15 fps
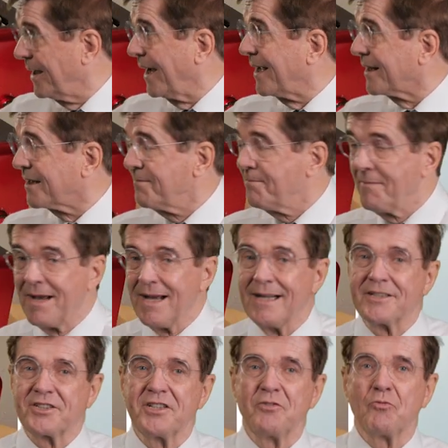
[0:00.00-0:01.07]
and
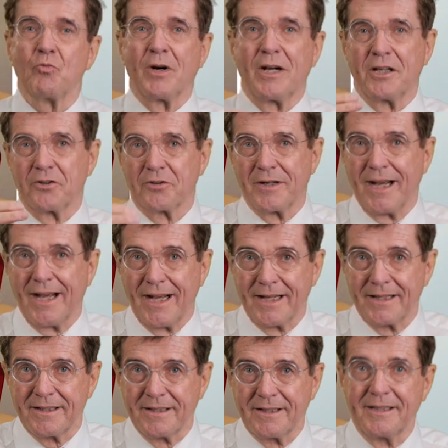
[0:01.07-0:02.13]
imagine while you're
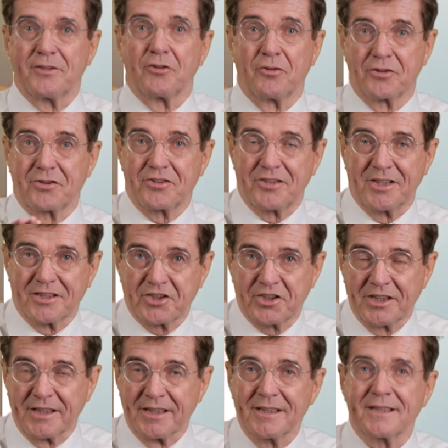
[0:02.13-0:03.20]
handing it or
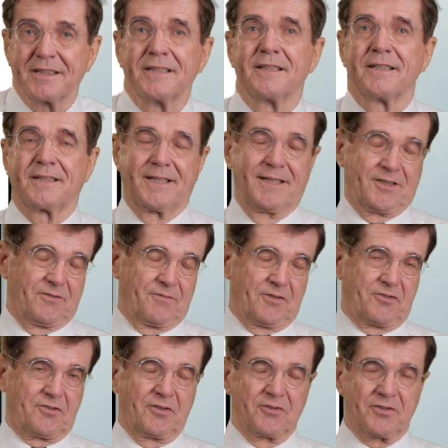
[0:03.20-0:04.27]
touching it, in case of
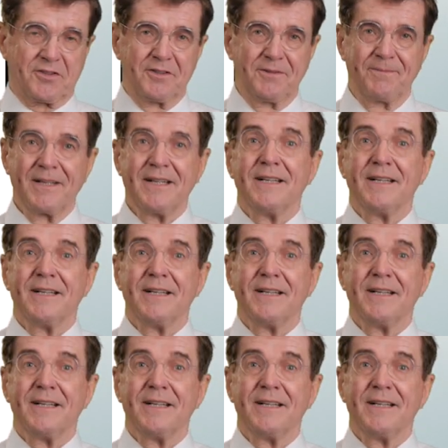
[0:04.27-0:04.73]
the toaster,